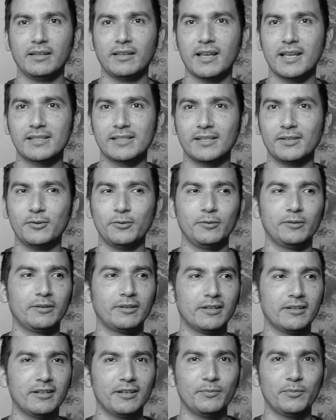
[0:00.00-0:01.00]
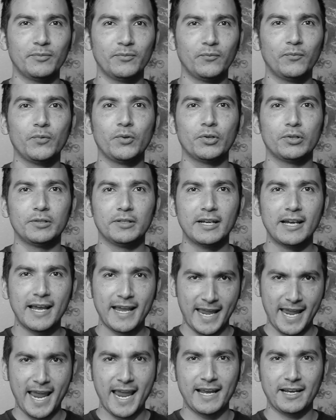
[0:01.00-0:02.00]
That's the whole term. You're
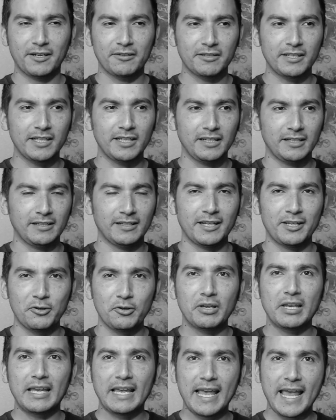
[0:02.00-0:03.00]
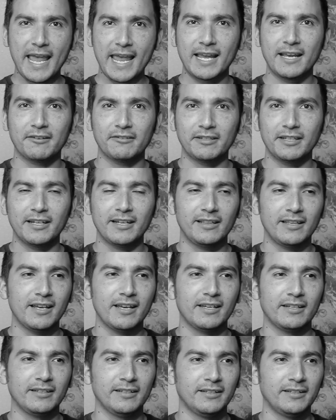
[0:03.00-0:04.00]
hangry, like you get hangry a
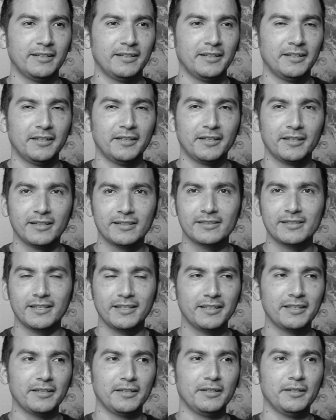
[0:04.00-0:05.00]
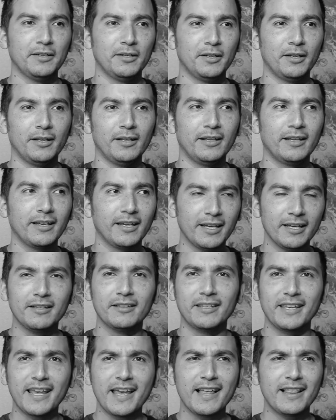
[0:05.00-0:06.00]
lot. It's like hell
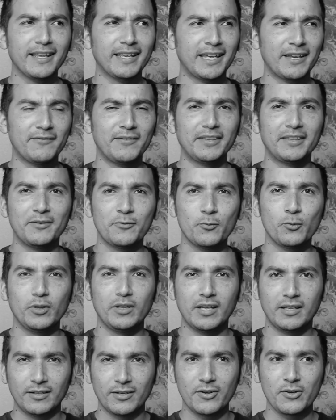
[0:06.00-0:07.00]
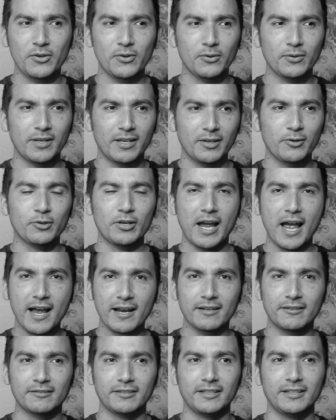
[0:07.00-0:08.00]
yeah, like everything will annoy you, like you're
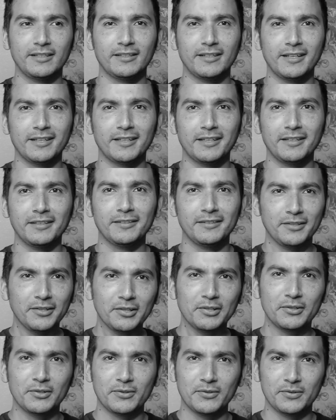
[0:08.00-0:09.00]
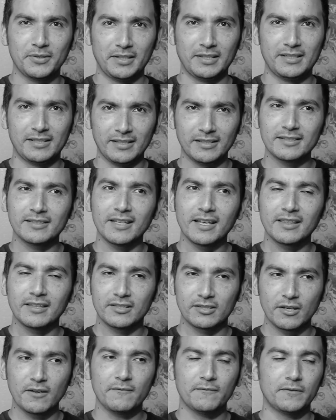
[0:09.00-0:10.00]
hungry, like it's that
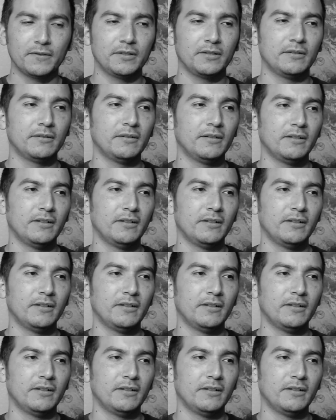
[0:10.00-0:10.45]
discomfort.